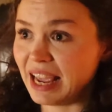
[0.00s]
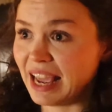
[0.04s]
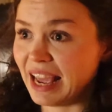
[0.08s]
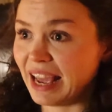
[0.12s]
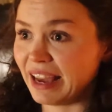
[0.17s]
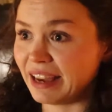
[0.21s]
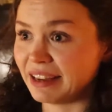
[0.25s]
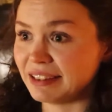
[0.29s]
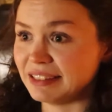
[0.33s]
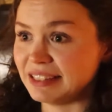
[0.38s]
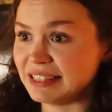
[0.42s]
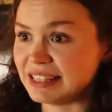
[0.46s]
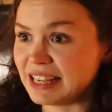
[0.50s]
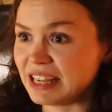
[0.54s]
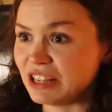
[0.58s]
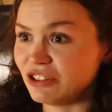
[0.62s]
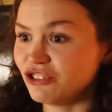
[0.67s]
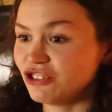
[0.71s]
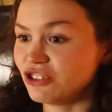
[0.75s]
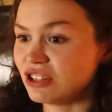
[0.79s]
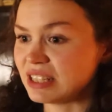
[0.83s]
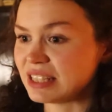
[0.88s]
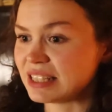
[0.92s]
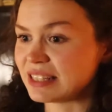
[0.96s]
and it
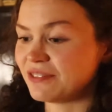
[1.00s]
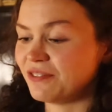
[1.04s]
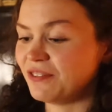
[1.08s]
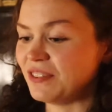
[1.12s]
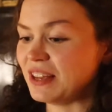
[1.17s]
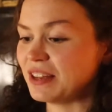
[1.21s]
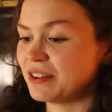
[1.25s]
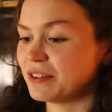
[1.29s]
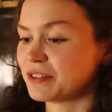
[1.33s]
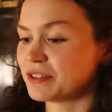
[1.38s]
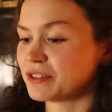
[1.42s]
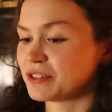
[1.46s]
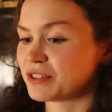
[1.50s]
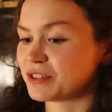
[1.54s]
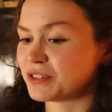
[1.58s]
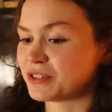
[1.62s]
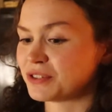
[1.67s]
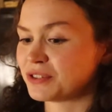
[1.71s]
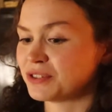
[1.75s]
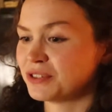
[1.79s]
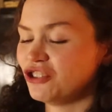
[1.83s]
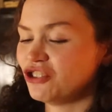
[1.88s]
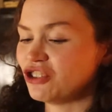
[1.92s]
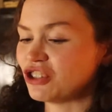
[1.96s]
just
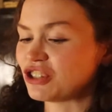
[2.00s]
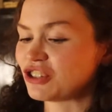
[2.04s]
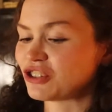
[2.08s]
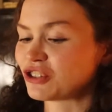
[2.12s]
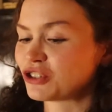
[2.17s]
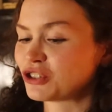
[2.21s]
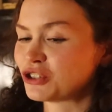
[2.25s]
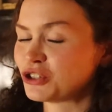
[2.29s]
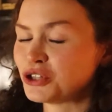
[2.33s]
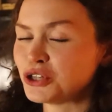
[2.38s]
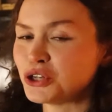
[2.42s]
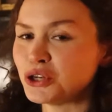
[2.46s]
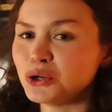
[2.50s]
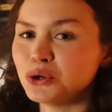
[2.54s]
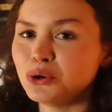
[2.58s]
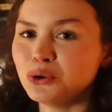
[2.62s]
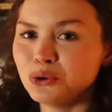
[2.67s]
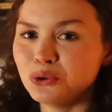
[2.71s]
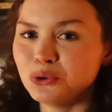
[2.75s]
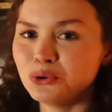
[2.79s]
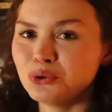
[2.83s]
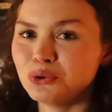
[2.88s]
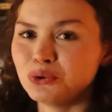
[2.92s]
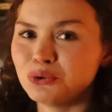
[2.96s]
feels just
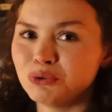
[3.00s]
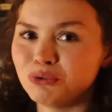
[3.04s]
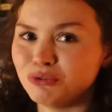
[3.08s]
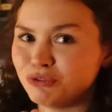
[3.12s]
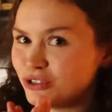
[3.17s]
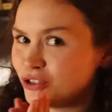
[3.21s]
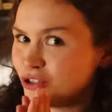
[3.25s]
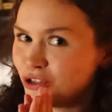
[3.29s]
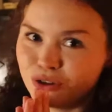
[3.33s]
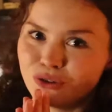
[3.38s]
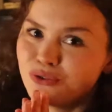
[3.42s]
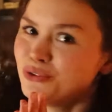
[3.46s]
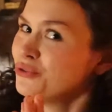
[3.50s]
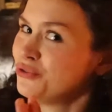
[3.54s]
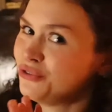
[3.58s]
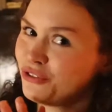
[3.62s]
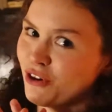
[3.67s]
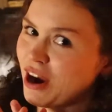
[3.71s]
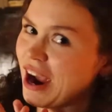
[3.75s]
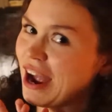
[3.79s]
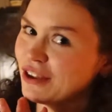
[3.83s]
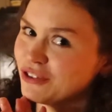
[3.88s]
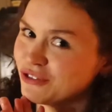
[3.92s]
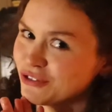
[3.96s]
too
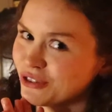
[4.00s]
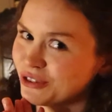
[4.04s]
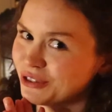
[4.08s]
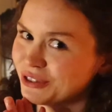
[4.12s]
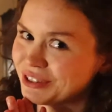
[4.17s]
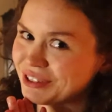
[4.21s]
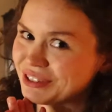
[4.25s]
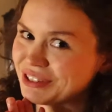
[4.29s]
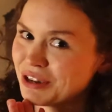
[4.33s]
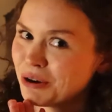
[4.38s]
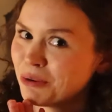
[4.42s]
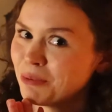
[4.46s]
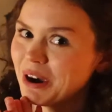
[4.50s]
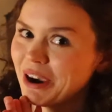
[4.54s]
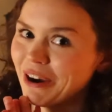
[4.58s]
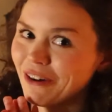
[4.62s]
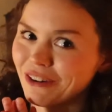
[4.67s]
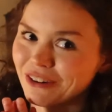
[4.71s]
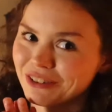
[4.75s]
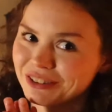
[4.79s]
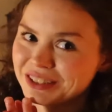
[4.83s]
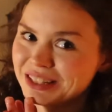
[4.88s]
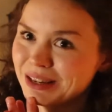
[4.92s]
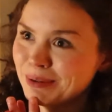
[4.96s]
fragile to
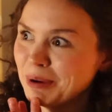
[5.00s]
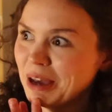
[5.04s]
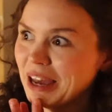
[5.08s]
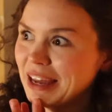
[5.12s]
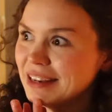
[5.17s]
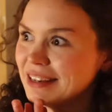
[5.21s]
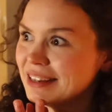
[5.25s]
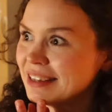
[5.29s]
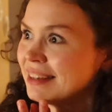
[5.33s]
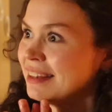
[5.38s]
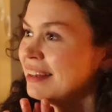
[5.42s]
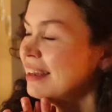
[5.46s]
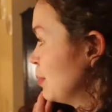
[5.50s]
wear to bed.